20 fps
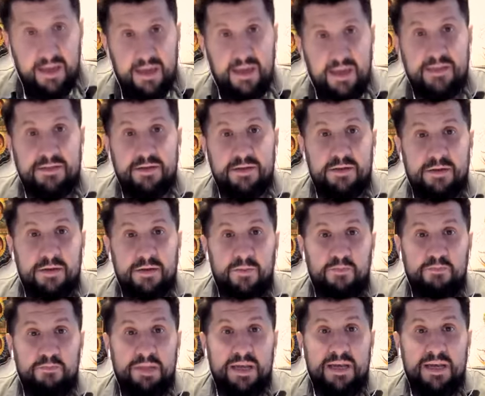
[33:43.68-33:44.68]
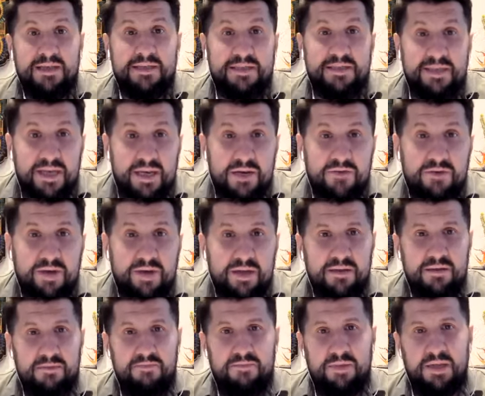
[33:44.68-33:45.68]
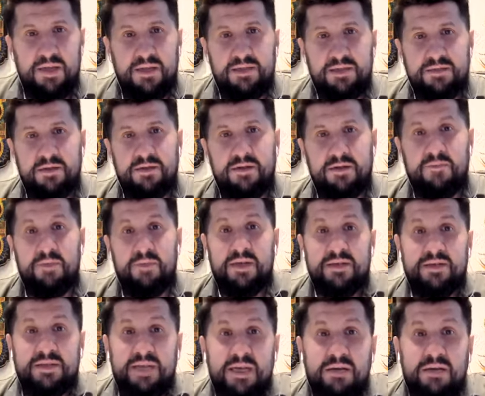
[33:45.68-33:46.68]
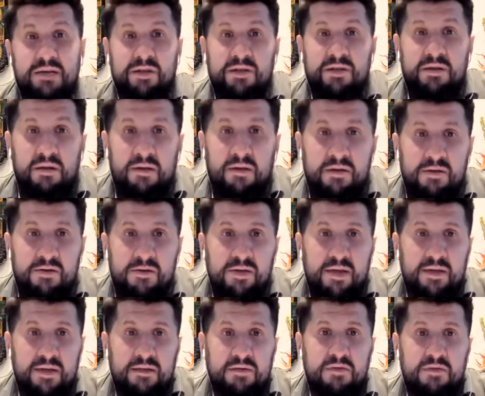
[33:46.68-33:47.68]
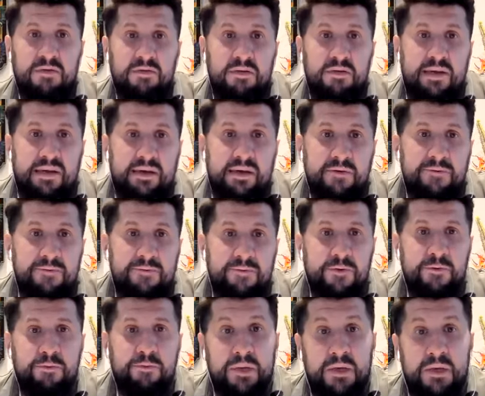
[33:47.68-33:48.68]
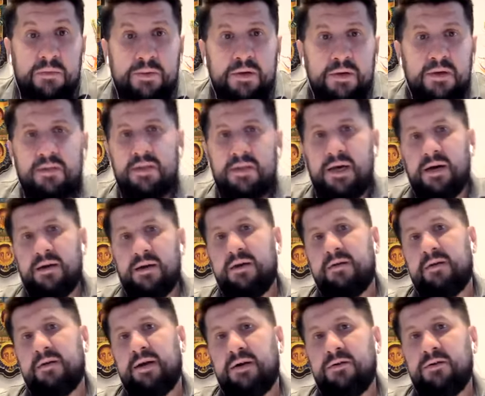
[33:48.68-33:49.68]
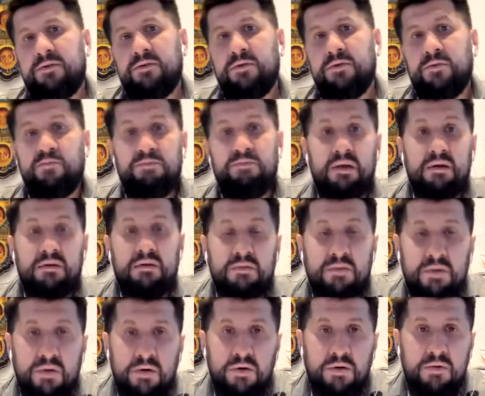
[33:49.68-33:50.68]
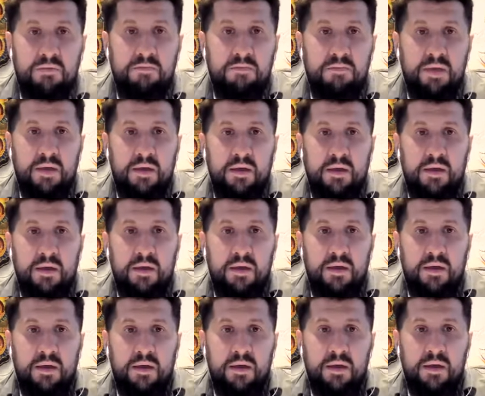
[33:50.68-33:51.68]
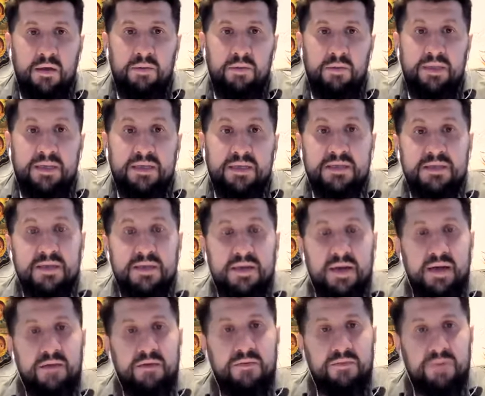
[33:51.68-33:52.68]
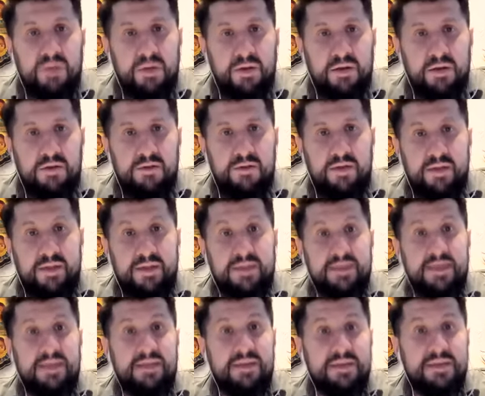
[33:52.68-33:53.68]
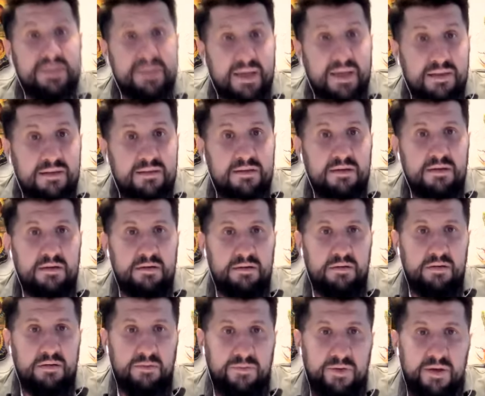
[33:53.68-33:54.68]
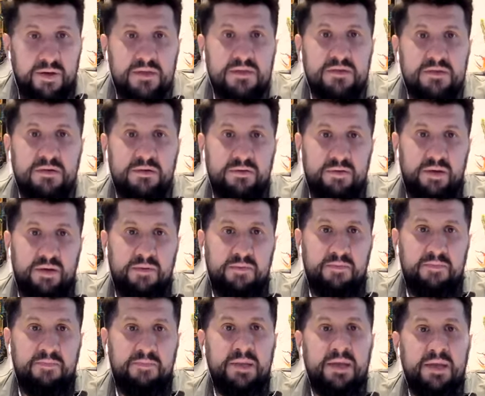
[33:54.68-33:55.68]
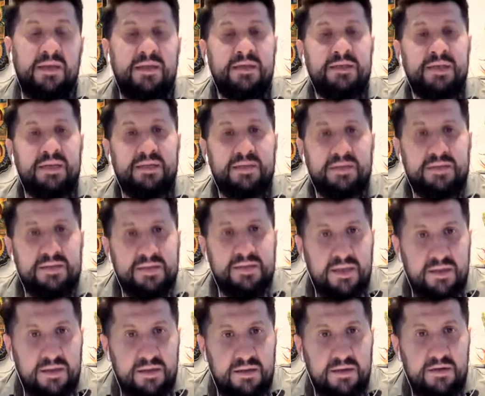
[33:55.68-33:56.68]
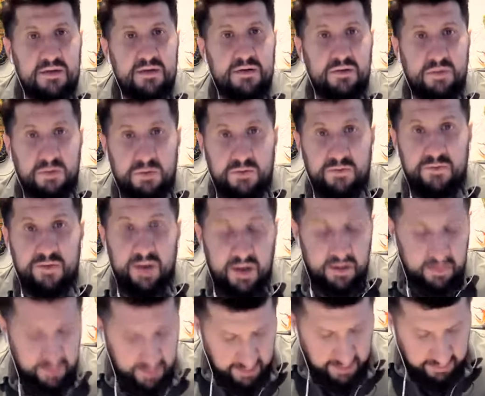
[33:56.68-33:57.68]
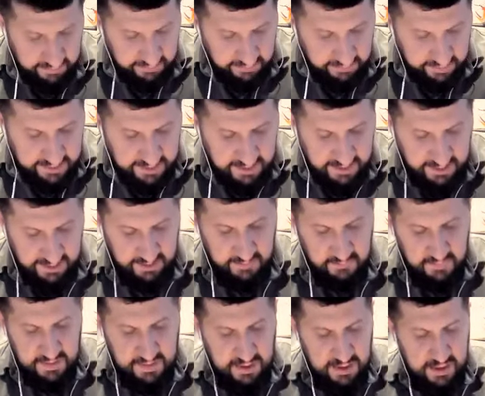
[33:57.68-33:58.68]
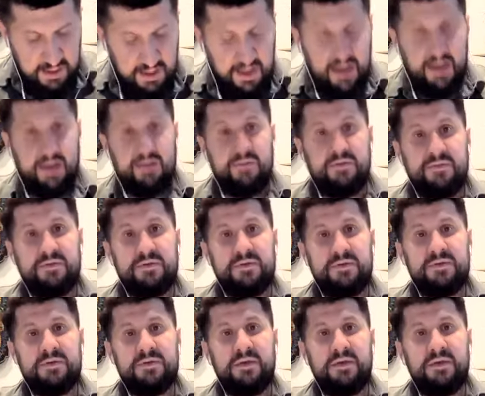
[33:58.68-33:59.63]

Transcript: It's not a secret. It's not a secret knowledge that only a few people are allowed to know. But this is the kind of knowledge that is at the center of history. It is at the center of our everyday lives.